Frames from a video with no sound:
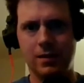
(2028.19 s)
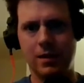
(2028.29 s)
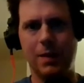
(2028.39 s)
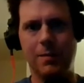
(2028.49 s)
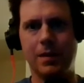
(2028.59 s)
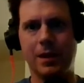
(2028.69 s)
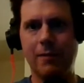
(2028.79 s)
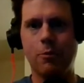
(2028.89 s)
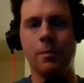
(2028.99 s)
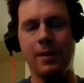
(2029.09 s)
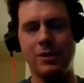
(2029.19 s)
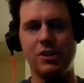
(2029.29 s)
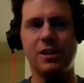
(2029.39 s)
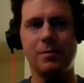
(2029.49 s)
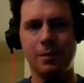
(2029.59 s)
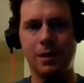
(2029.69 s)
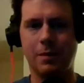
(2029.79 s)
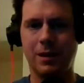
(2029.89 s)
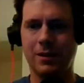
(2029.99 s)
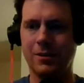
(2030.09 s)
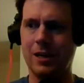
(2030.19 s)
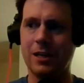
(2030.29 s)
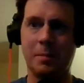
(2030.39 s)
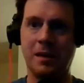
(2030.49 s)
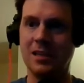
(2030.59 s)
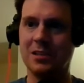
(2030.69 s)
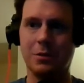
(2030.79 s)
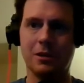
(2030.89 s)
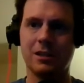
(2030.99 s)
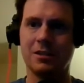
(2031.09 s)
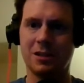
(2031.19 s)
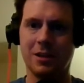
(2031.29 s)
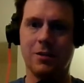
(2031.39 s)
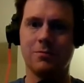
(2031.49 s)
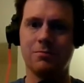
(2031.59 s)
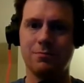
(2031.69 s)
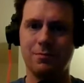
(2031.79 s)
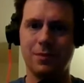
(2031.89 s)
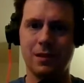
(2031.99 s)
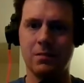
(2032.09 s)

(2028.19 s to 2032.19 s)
Mm-hmm. I'd be like, I would mention it, but I'm like, you're not going to be into it because, you know, it's